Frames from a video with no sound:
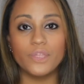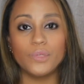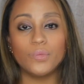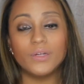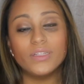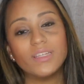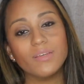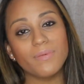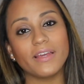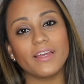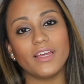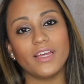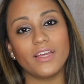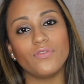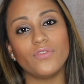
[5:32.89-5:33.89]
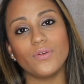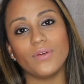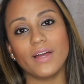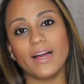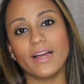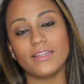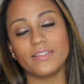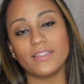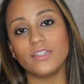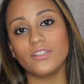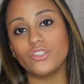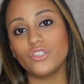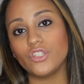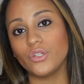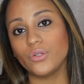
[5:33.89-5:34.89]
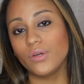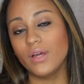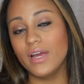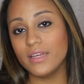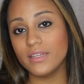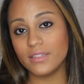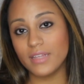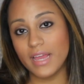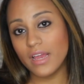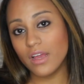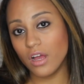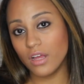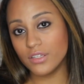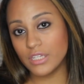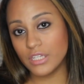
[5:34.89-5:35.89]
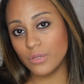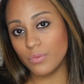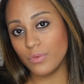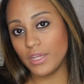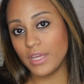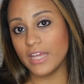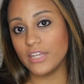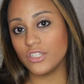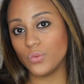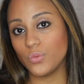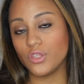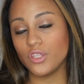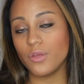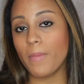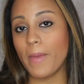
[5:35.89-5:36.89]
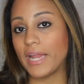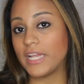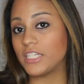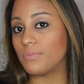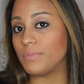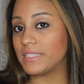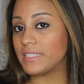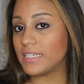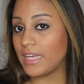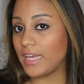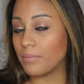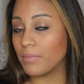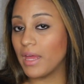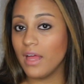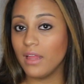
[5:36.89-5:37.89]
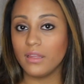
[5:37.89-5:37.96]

So one tip I can give you guys is to stay in constant communication with your management team.